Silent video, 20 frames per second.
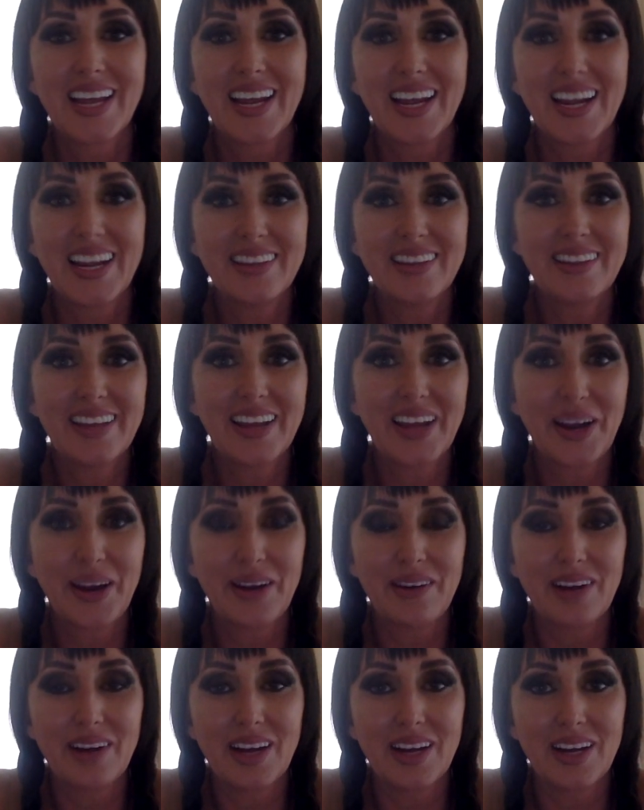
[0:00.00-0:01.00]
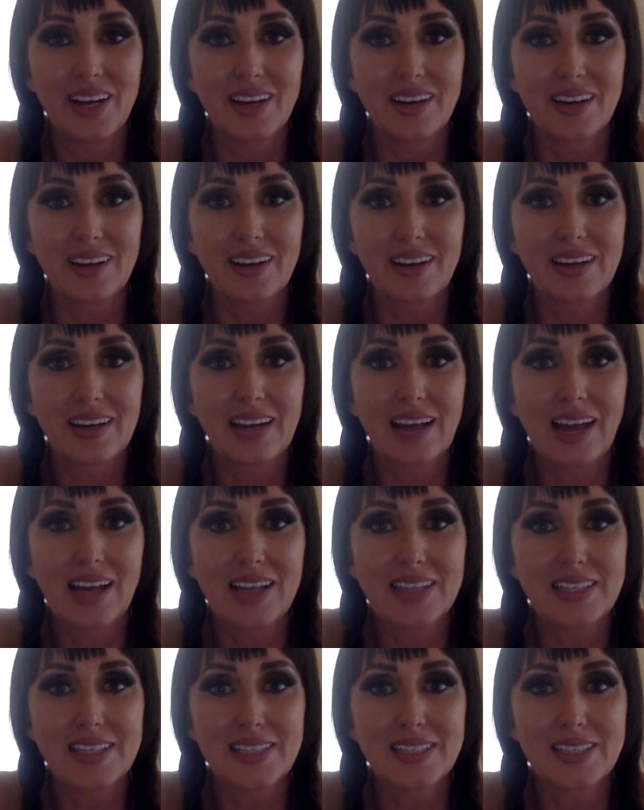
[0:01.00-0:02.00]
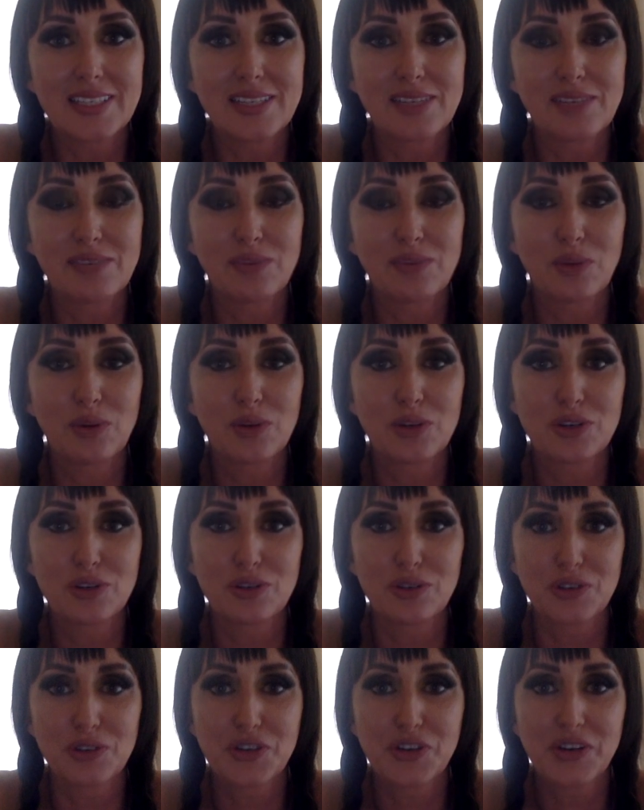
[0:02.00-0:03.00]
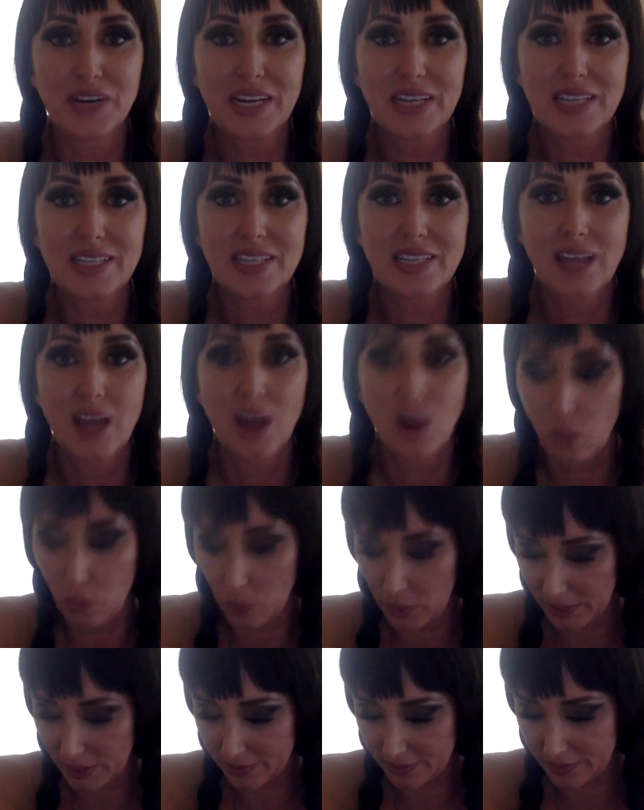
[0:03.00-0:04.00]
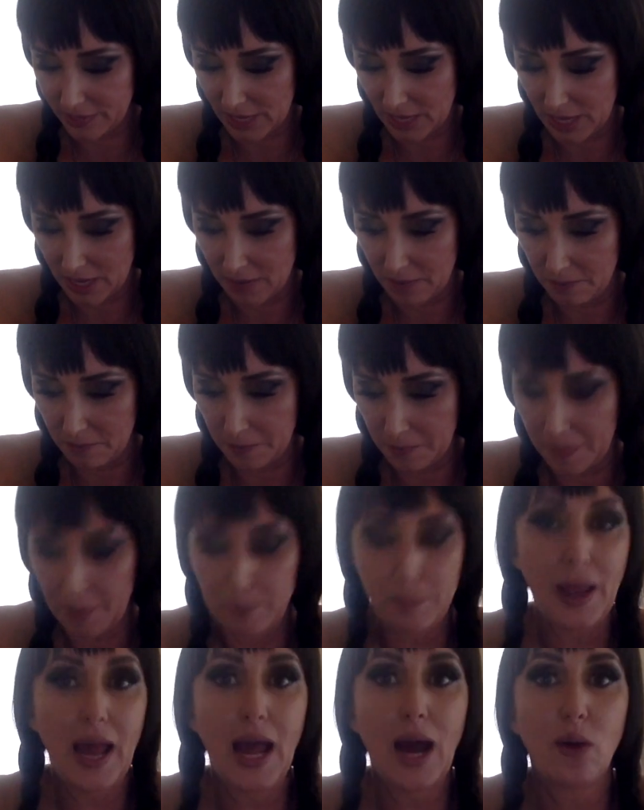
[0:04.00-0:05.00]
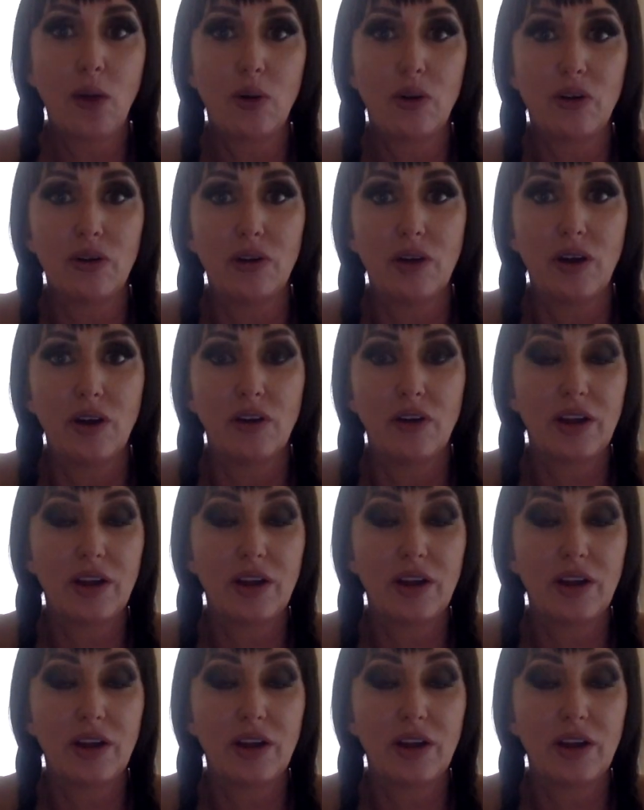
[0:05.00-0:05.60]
in their glasses of water or drinks with the power,